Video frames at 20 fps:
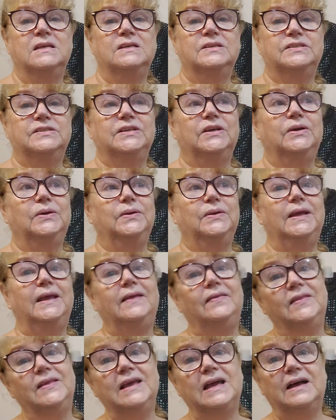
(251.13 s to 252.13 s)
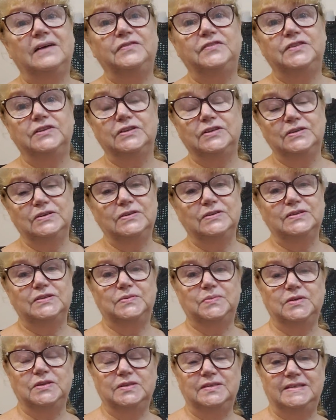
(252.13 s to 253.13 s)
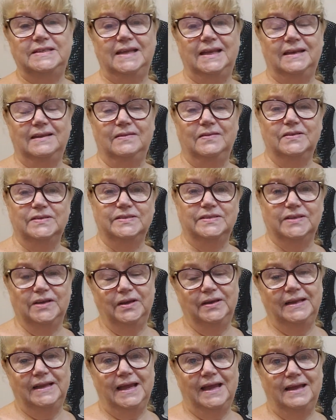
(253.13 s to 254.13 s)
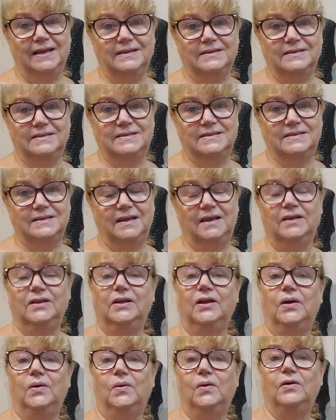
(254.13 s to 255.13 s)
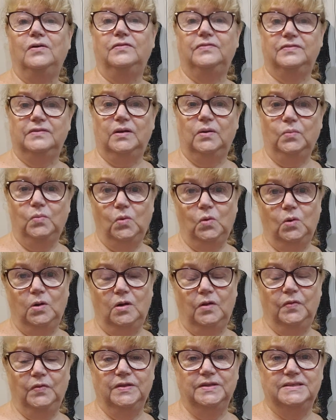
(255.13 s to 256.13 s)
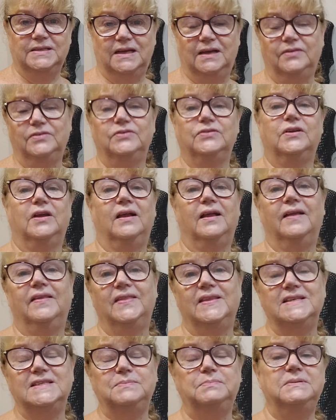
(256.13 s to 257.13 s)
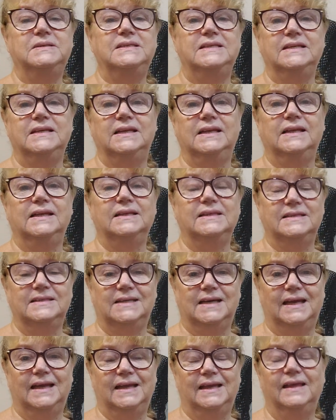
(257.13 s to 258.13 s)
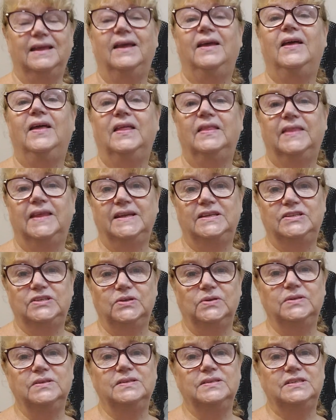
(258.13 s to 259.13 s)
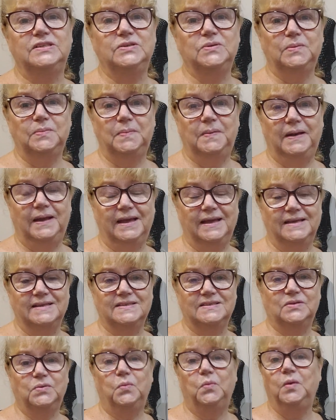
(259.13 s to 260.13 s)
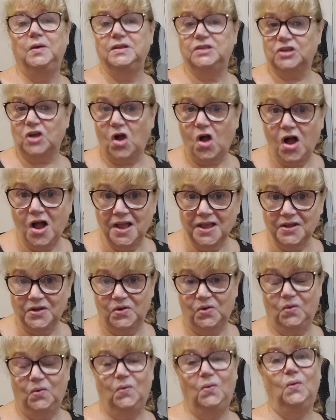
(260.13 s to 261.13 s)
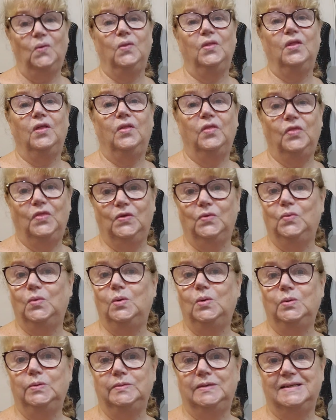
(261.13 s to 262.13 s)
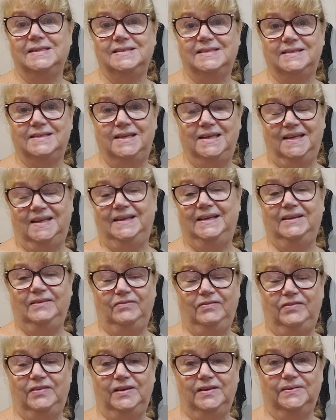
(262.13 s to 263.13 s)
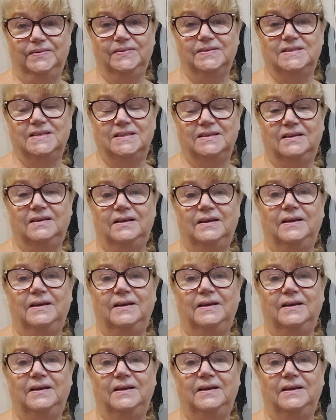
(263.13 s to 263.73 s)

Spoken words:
So in the afternoons, we used to get in the Zodiacs and go off and walk on the tundra. And this particular day, they took us to a place which I call the walrus killing fields.